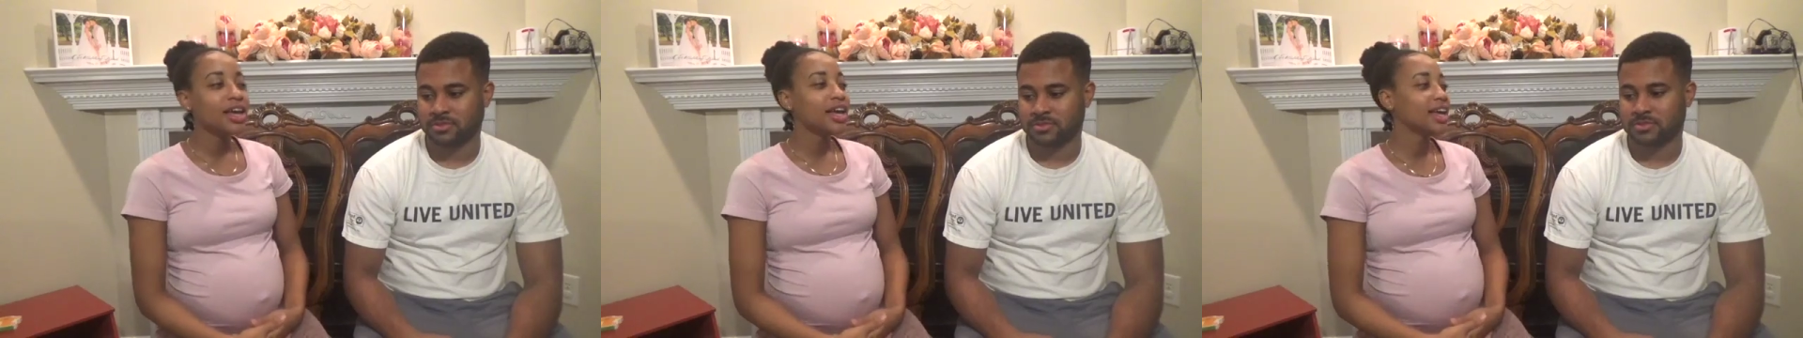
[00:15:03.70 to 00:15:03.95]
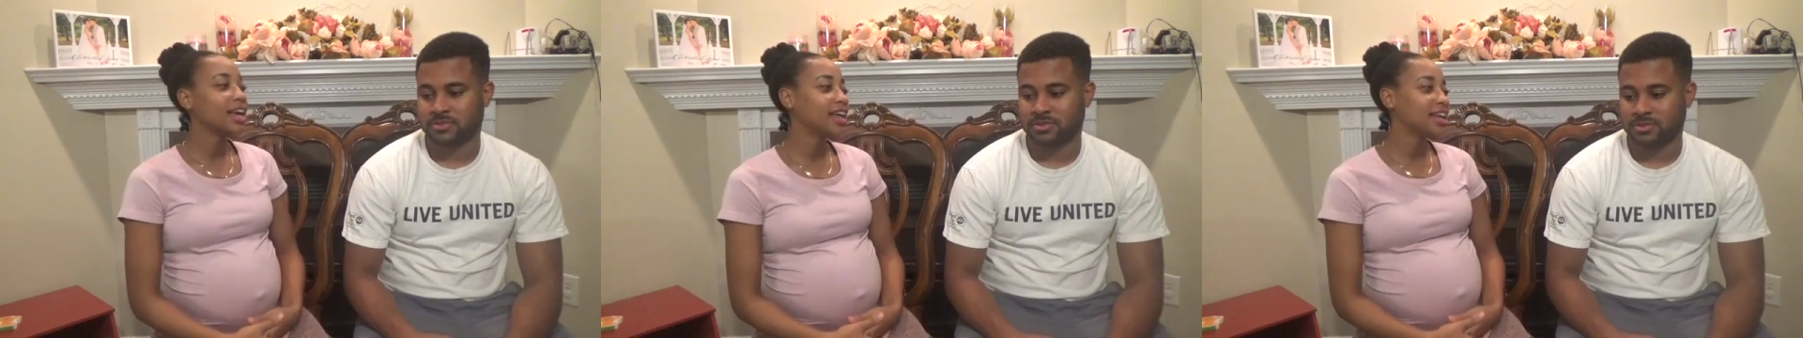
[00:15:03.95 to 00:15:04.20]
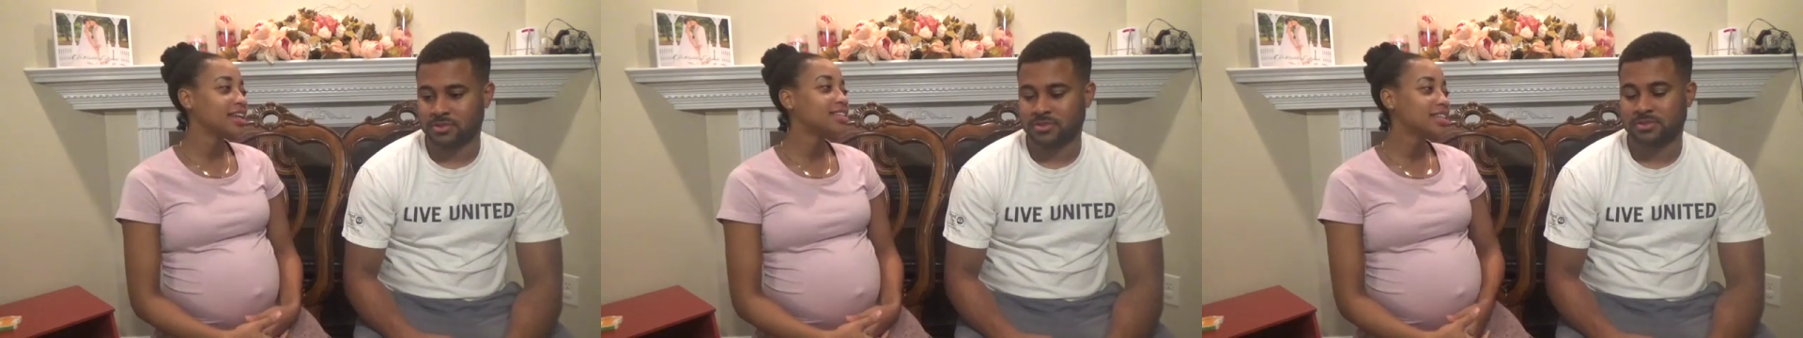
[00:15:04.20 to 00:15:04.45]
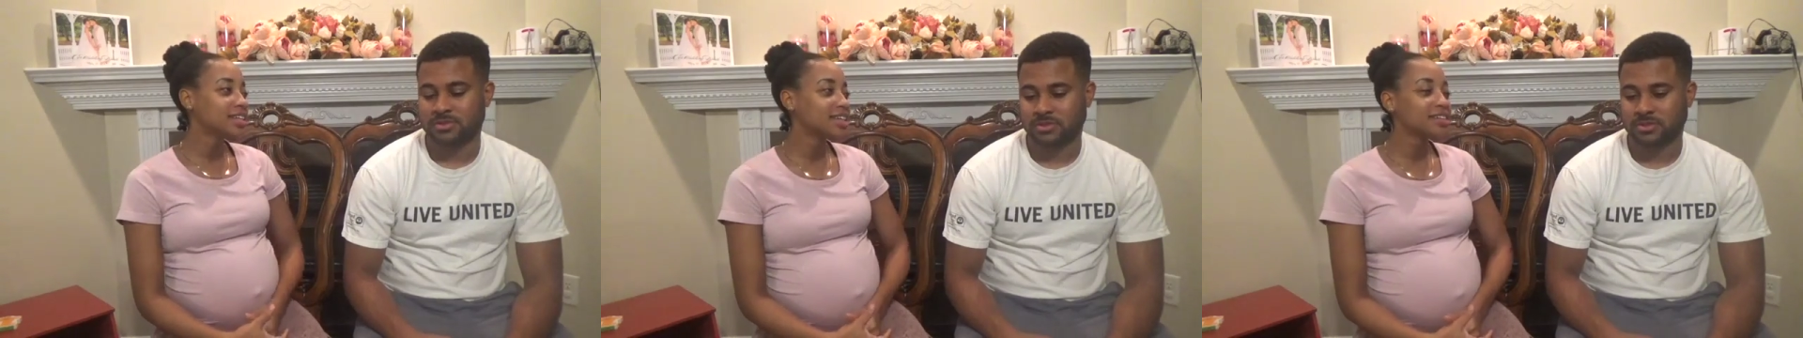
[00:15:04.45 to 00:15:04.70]
Speaker 1: And it
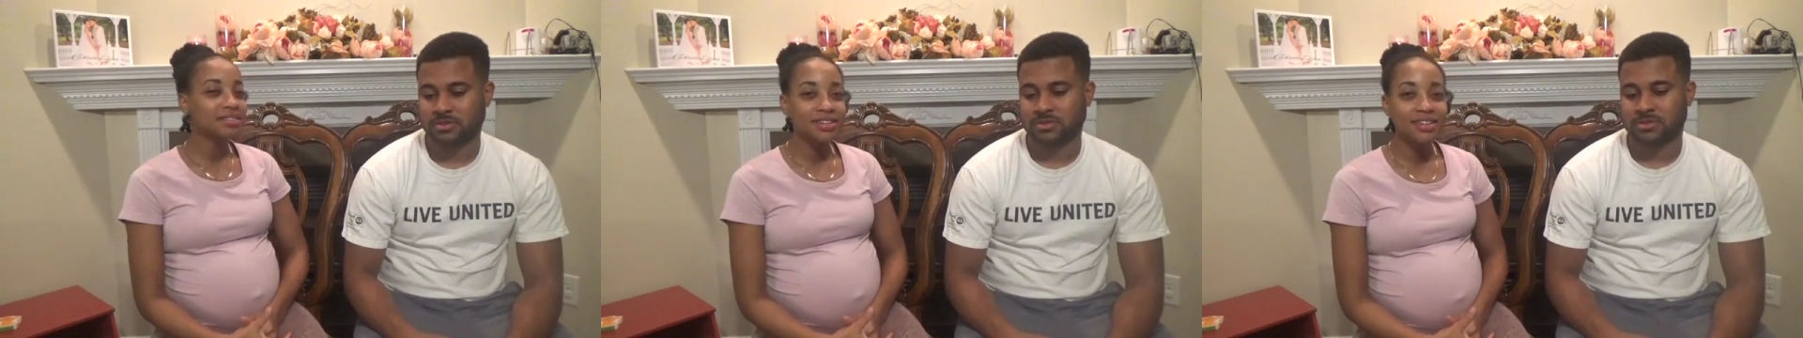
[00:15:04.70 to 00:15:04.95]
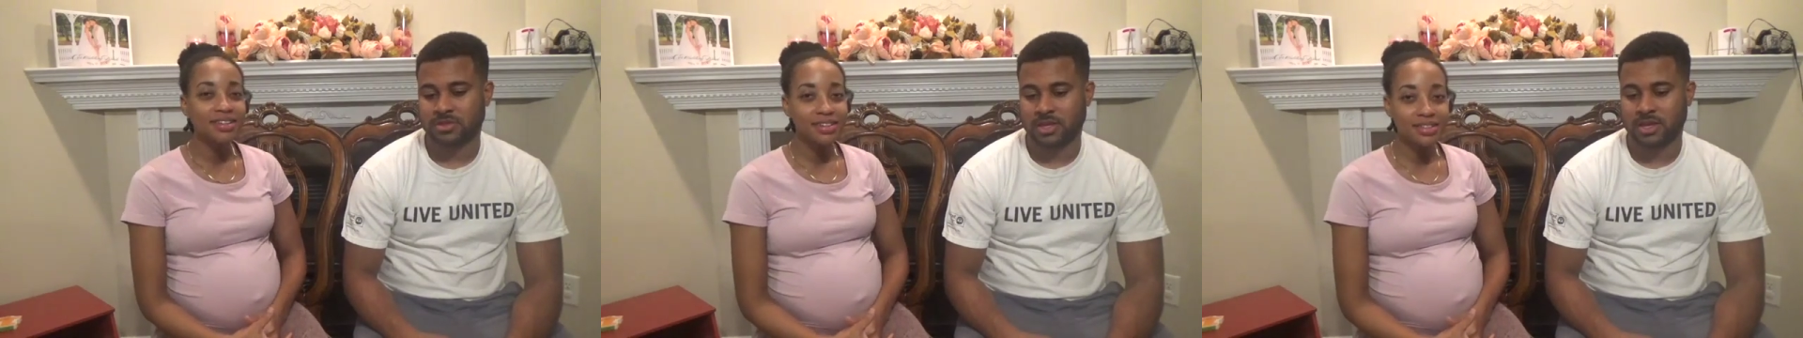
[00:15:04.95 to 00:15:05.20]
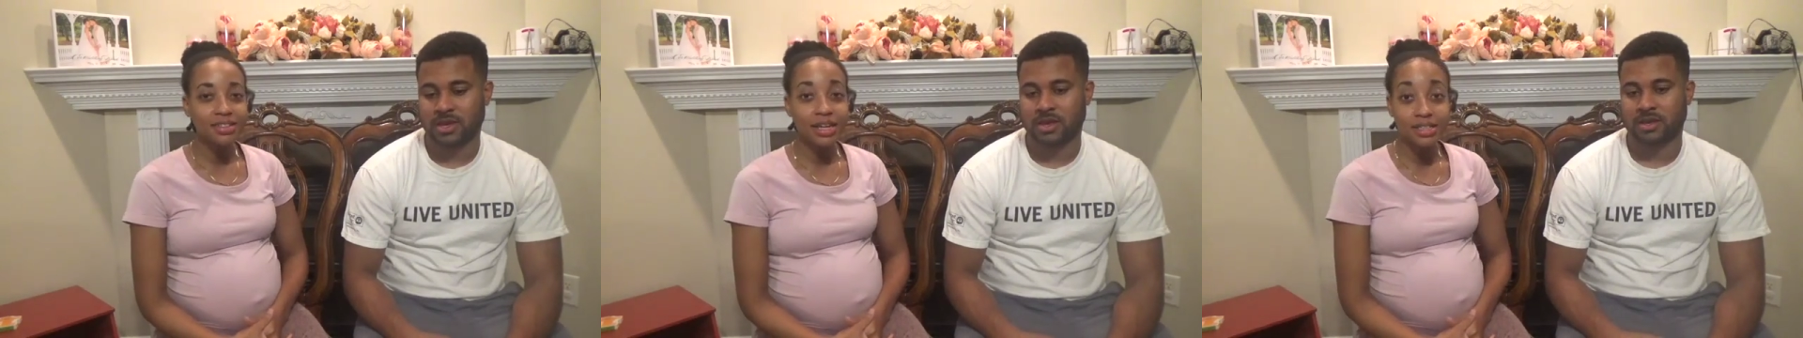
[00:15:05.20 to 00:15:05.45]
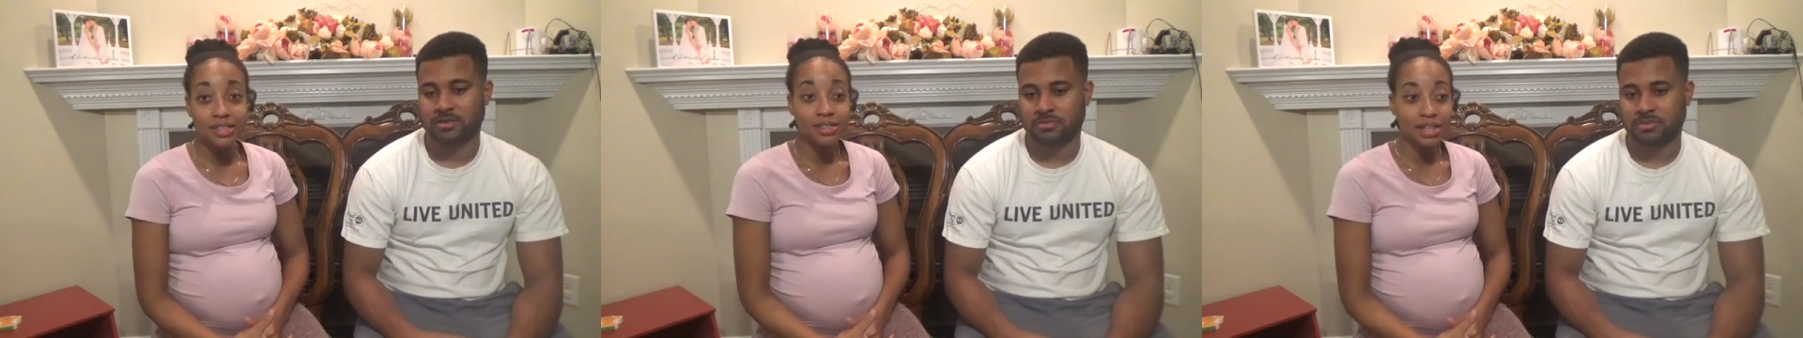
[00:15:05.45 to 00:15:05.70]
did. Yeah. So I
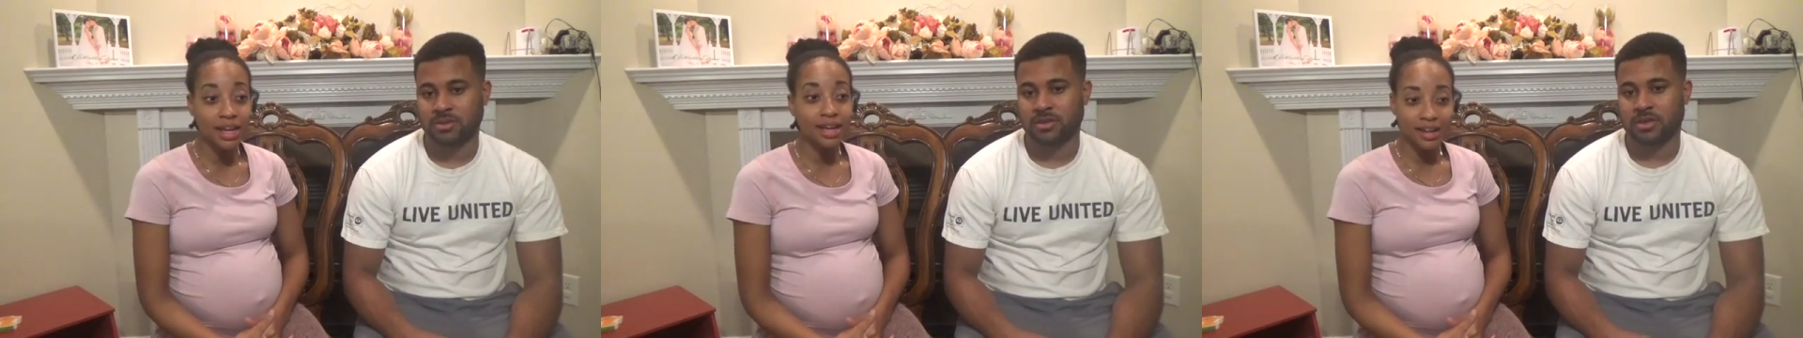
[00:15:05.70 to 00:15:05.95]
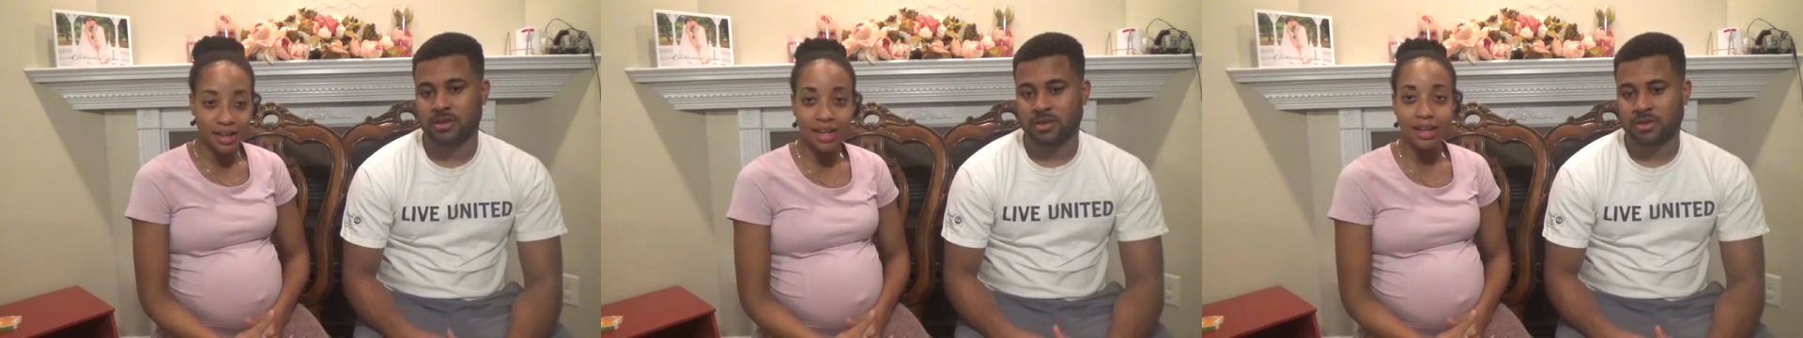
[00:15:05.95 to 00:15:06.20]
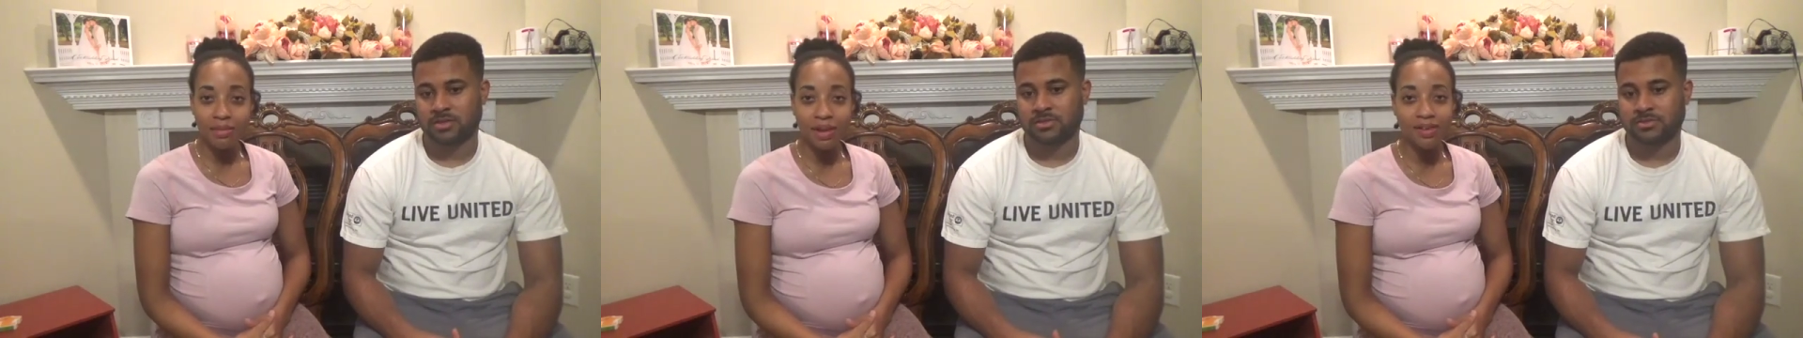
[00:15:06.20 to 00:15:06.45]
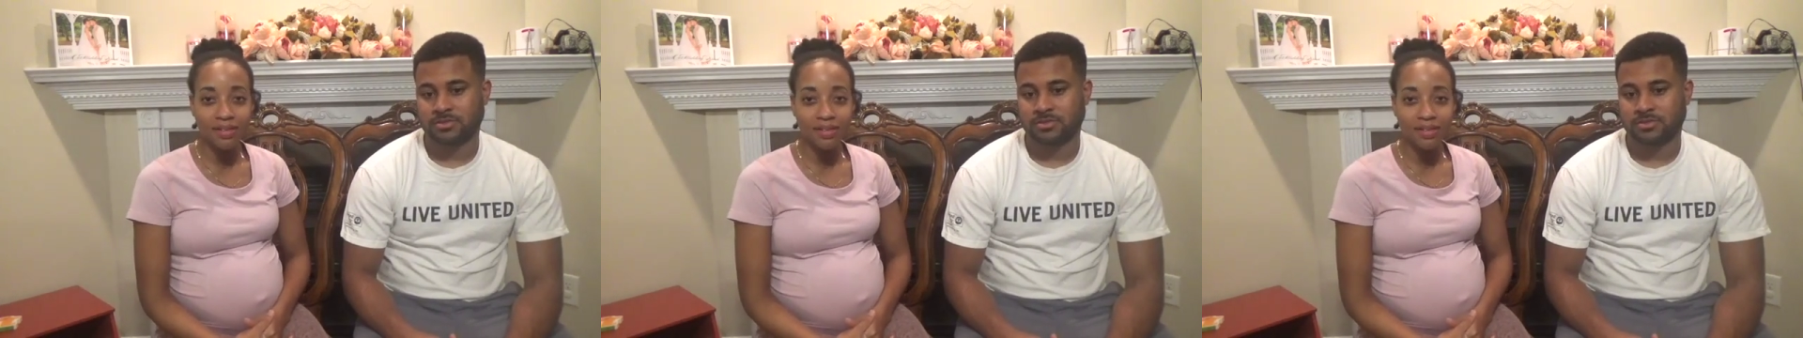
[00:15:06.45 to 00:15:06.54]
did that, and it came out.